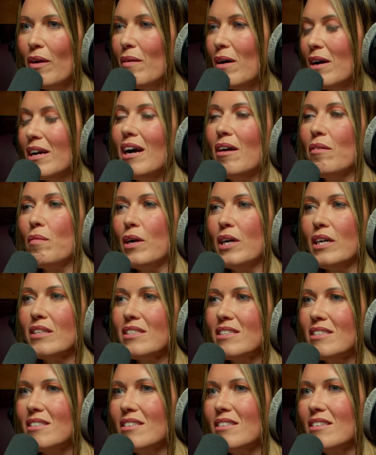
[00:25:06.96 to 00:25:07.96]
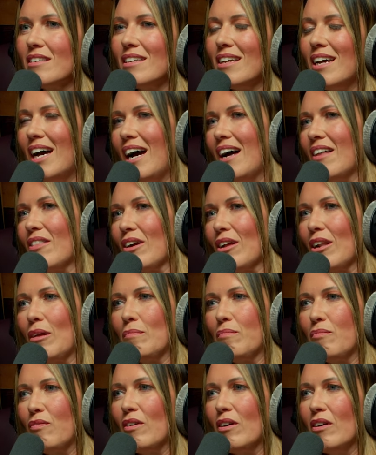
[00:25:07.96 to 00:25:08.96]
I worked at the
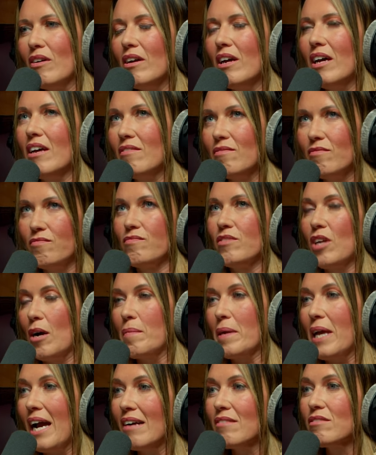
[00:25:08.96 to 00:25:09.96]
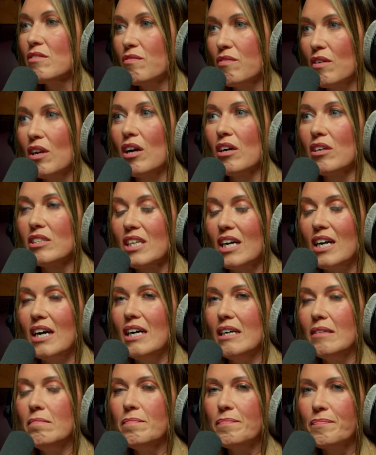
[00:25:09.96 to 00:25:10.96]
club at Derby County for a long
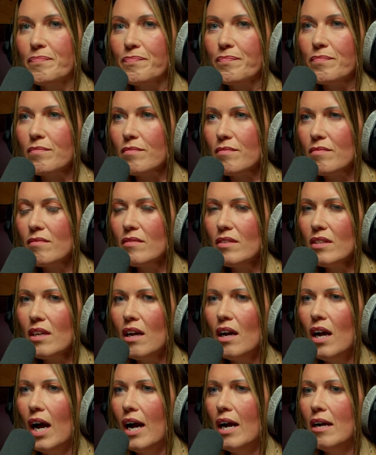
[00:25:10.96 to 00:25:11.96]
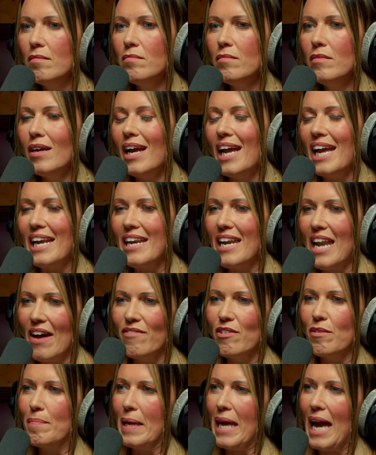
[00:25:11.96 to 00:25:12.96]
time, it
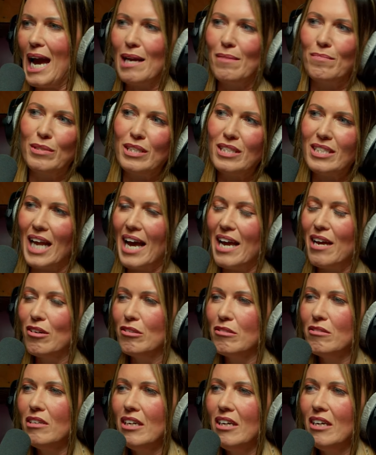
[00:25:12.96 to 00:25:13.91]
never became stale.